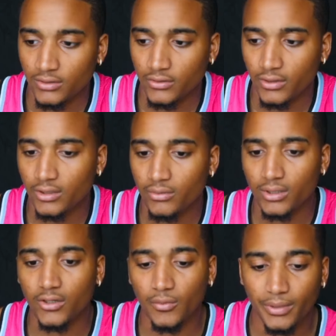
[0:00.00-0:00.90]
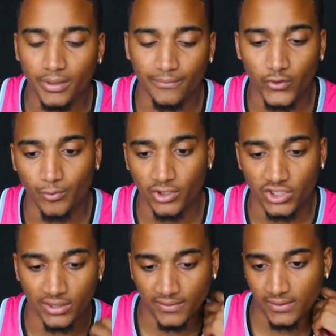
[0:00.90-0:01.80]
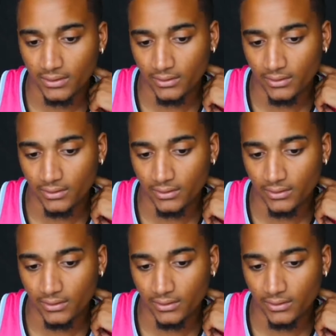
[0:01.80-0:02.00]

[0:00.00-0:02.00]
you're gonna want to open your project.